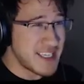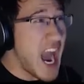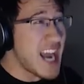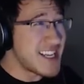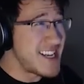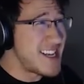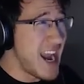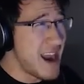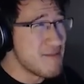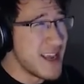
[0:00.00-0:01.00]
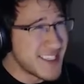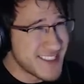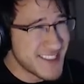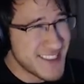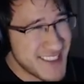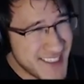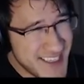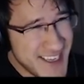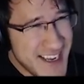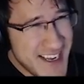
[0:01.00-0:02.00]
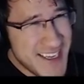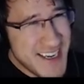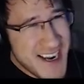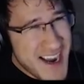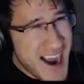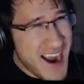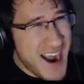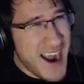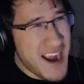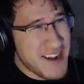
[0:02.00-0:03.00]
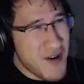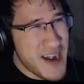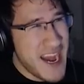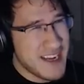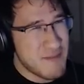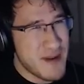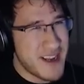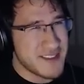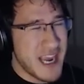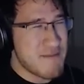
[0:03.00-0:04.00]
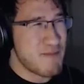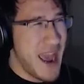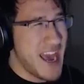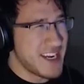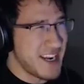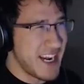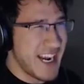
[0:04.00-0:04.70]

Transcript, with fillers: God damn it! I, I, I, don't hate it because I'm bad at it.